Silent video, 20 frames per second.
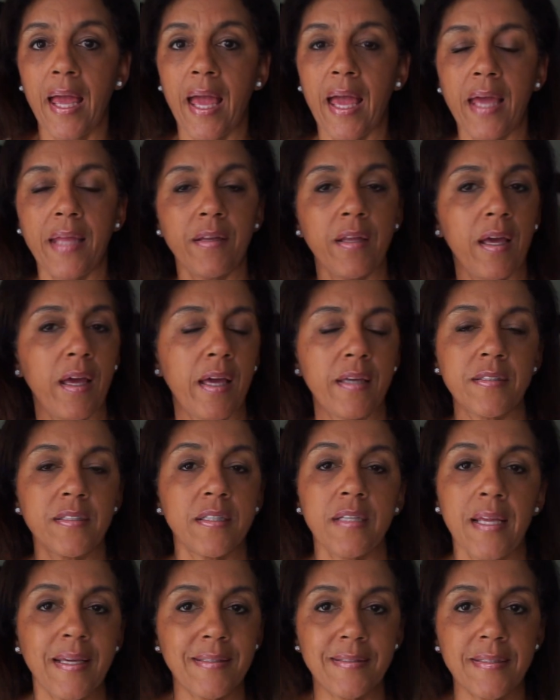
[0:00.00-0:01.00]
And as
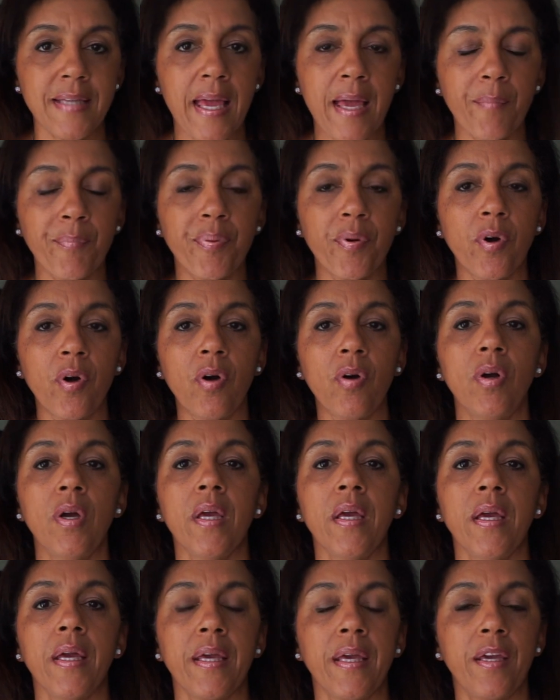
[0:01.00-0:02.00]
an example,
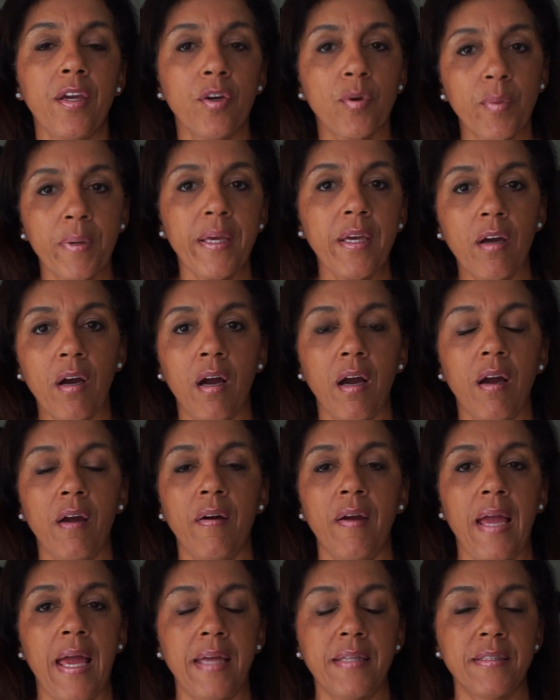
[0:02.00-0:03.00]
here we
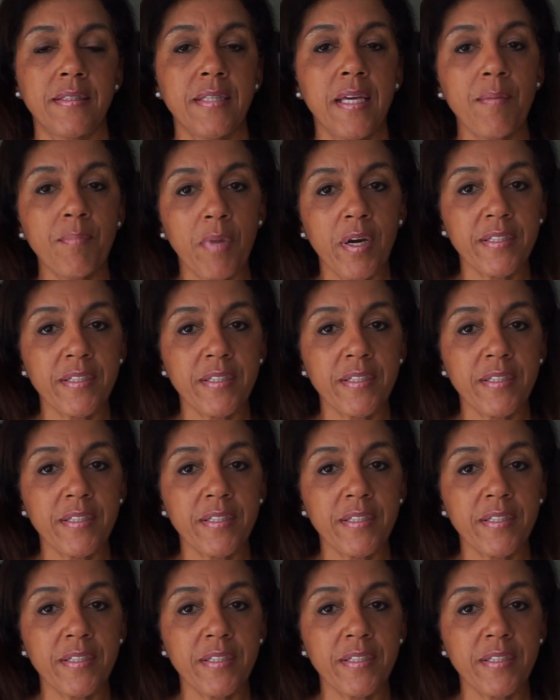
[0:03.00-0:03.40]
are at St.